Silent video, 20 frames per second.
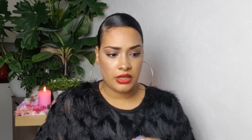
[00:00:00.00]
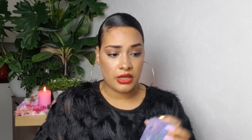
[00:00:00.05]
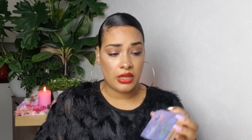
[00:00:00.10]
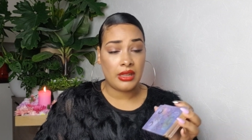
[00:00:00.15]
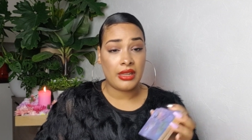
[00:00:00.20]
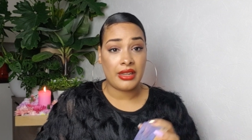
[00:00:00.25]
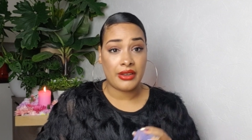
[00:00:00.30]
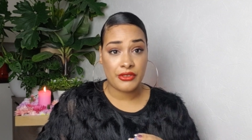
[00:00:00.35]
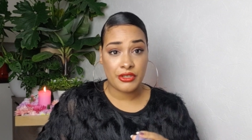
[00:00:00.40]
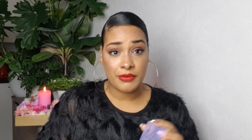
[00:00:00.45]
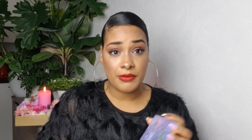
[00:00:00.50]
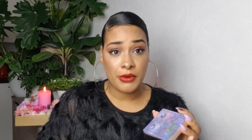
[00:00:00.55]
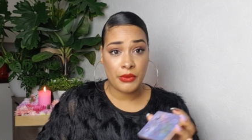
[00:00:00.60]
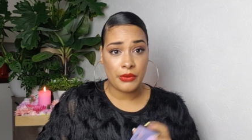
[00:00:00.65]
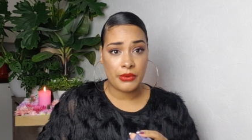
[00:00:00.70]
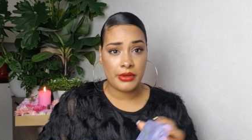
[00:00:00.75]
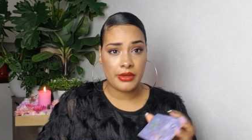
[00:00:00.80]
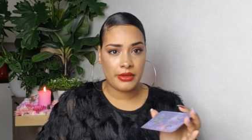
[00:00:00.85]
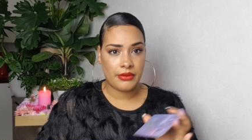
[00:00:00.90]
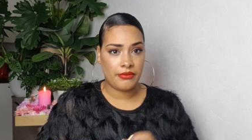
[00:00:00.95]
a lot of
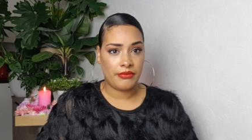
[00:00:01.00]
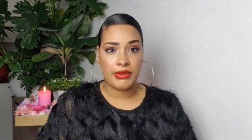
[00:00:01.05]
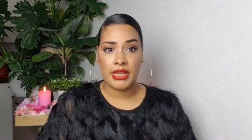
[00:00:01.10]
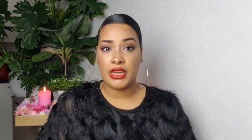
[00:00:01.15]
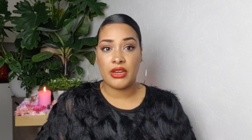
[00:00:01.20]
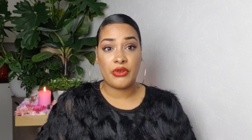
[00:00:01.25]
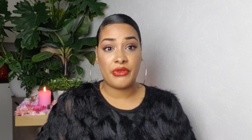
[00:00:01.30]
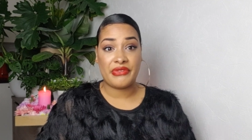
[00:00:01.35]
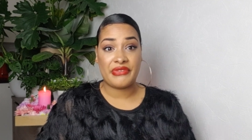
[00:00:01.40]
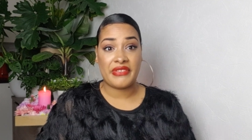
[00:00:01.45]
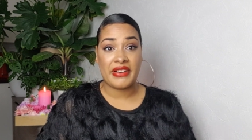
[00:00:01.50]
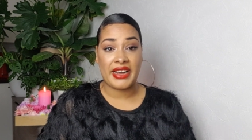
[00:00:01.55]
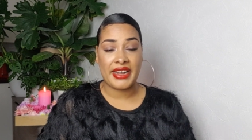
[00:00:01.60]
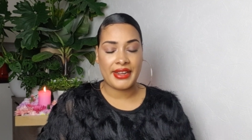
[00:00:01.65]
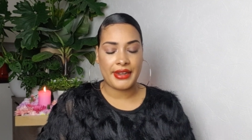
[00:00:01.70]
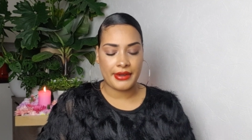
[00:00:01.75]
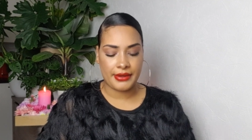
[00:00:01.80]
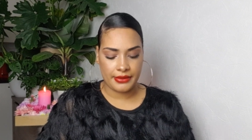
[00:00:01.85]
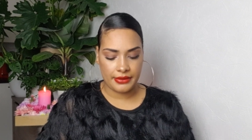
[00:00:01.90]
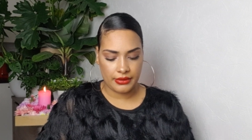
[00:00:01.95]
smoke and no
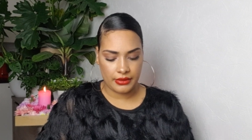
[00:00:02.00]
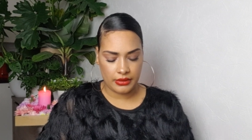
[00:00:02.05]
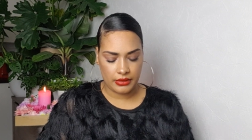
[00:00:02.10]
fire